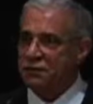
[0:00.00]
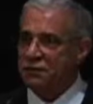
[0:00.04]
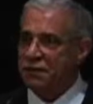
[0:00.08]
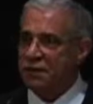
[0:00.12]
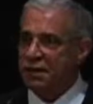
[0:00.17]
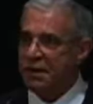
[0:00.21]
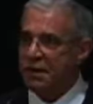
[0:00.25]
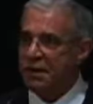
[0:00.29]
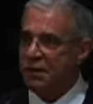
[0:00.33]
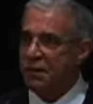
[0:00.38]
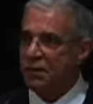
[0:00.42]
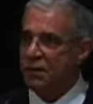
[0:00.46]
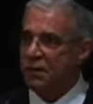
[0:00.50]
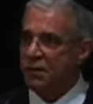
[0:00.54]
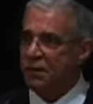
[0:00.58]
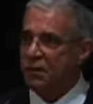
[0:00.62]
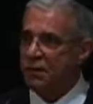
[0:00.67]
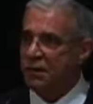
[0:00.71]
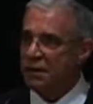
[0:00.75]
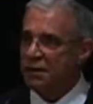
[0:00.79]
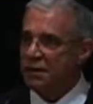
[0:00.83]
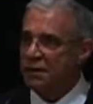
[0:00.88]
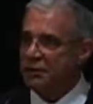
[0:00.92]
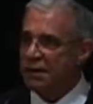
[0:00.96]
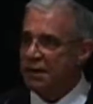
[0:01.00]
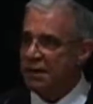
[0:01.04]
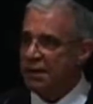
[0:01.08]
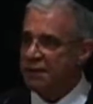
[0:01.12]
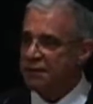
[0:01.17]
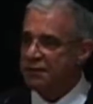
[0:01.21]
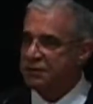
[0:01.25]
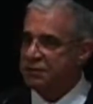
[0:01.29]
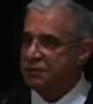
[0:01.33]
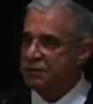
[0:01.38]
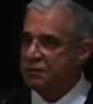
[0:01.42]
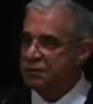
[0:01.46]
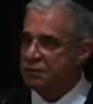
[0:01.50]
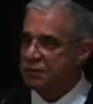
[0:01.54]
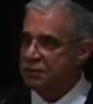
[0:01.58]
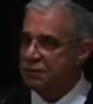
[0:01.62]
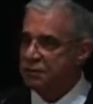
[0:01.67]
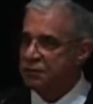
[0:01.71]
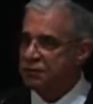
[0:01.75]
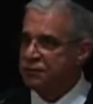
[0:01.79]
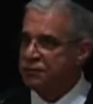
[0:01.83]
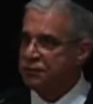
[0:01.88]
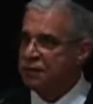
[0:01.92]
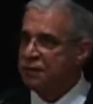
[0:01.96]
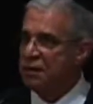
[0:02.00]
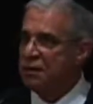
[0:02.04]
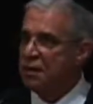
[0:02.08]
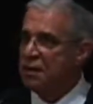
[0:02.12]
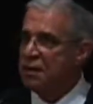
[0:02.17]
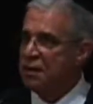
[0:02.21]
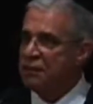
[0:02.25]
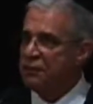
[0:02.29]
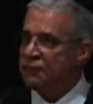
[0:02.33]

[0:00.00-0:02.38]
care or adopt children